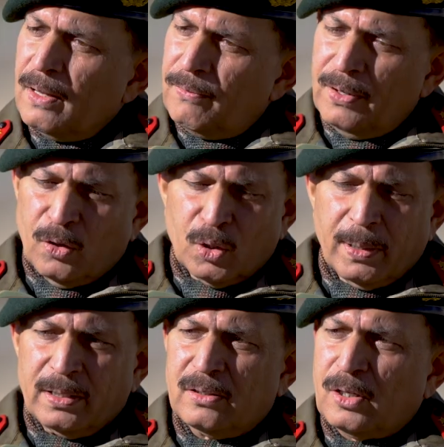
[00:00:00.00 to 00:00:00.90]
we
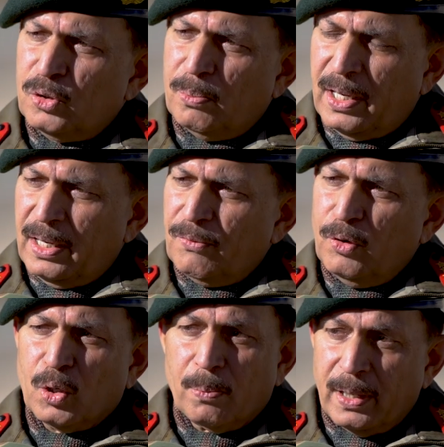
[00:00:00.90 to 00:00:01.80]
occupied the south bank,
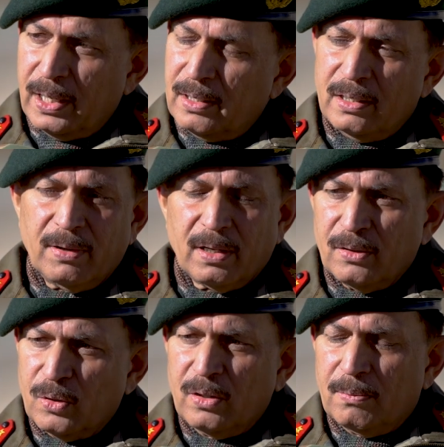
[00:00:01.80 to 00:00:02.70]
we occupied even,
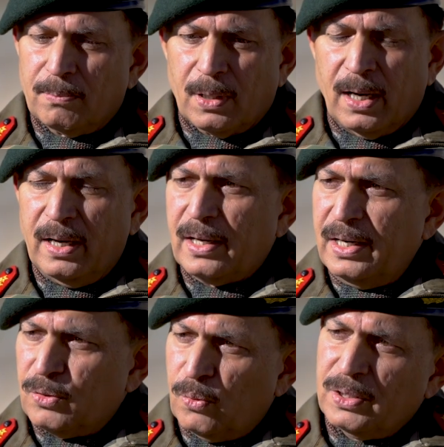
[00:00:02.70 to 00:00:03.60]
you know, higher
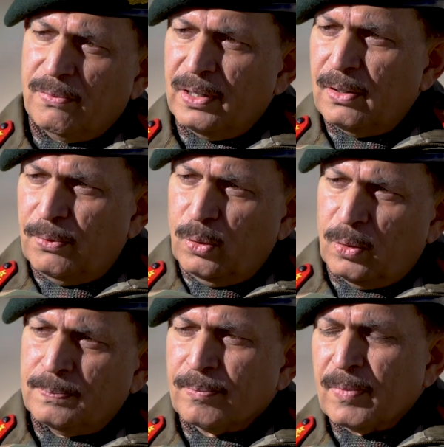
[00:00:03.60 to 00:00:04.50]
heights over the Finger
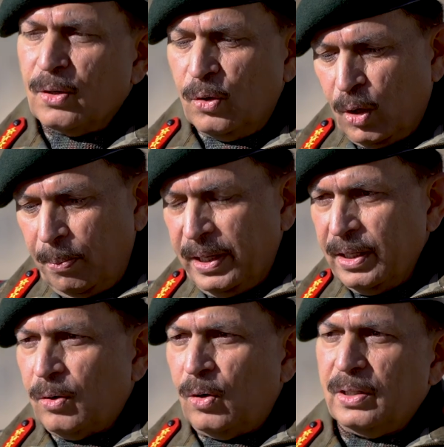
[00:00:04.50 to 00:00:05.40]
Four, you know,
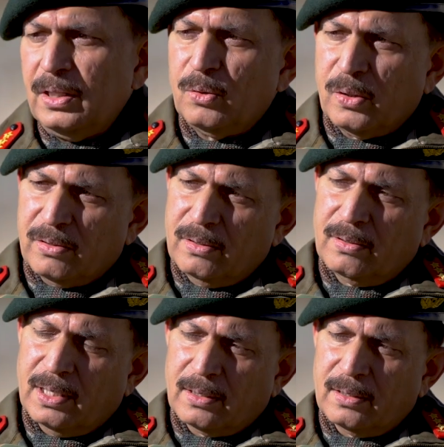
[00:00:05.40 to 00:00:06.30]
dominating all the
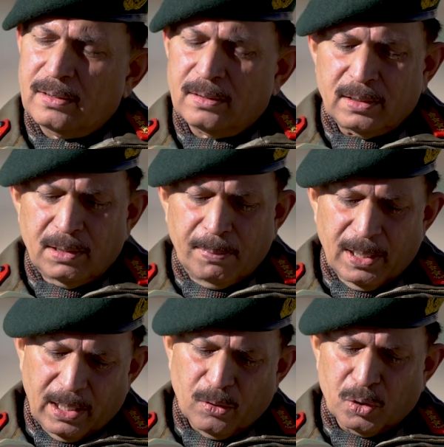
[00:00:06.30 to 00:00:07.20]
locations that uh, the
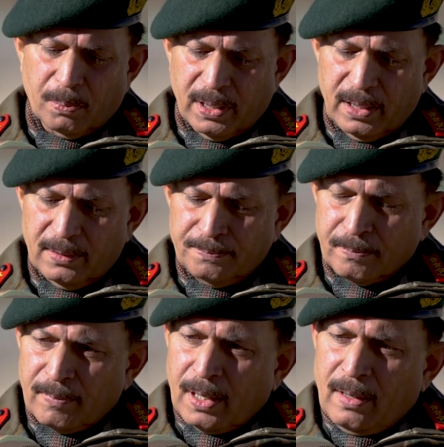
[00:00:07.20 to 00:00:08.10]
PL had occupied.
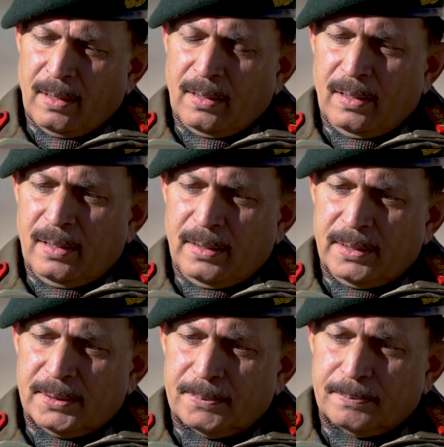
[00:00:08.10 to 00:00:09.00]

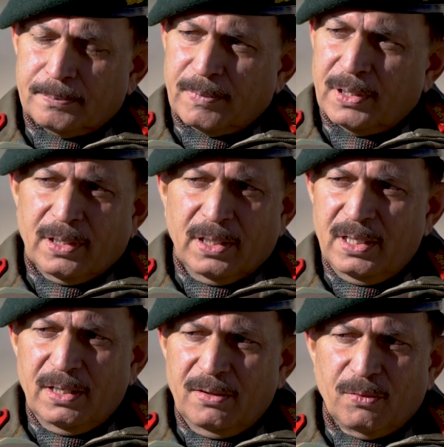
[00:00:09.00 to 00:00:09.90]
Uh,
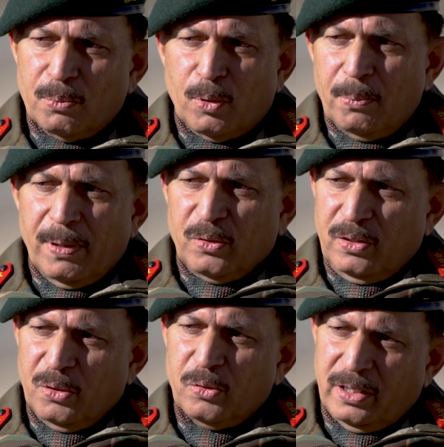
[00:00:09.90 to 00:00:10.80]
he was brought back to
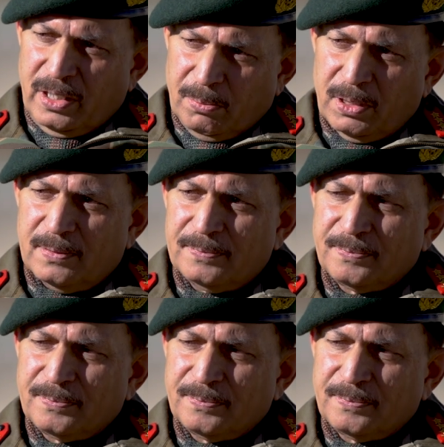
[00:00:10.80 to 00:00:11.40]
the negotiating table.